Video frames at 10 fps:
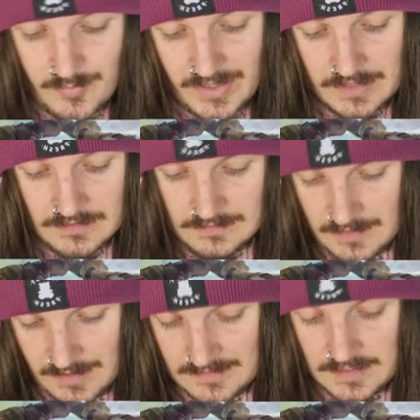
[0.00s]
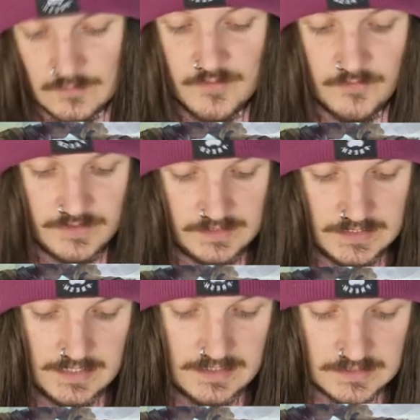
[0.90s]
but I think we really
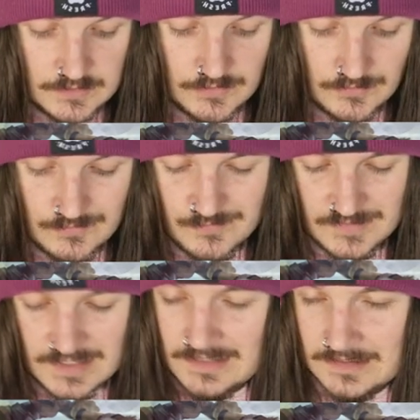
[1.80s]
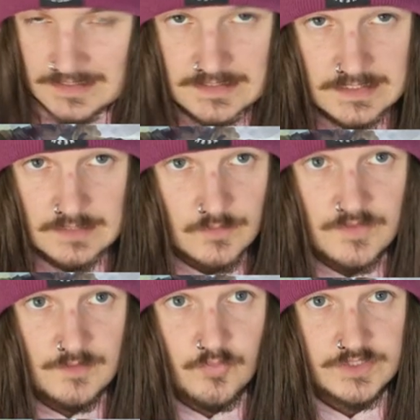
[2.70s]
needed to at least deal
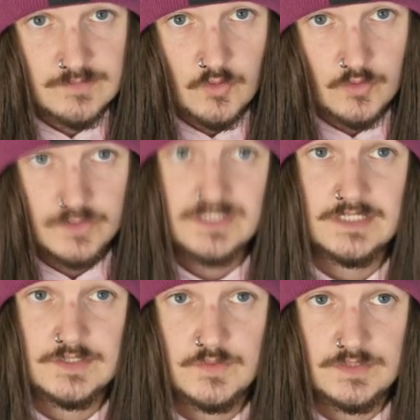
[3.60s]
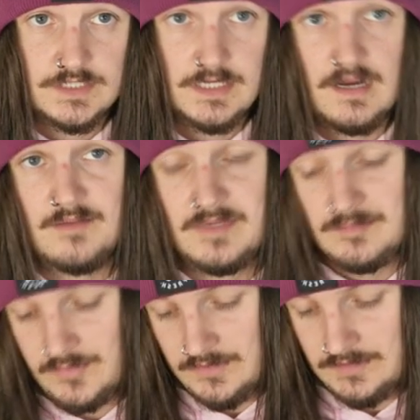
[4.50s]
with the Prism Auras as soon as they come
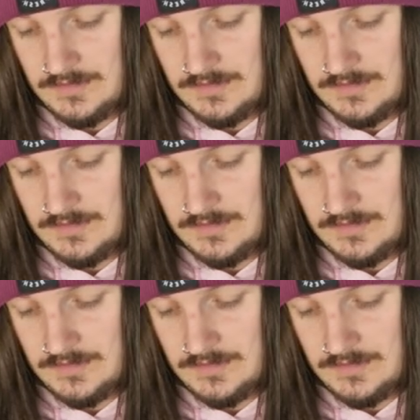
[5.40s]
up.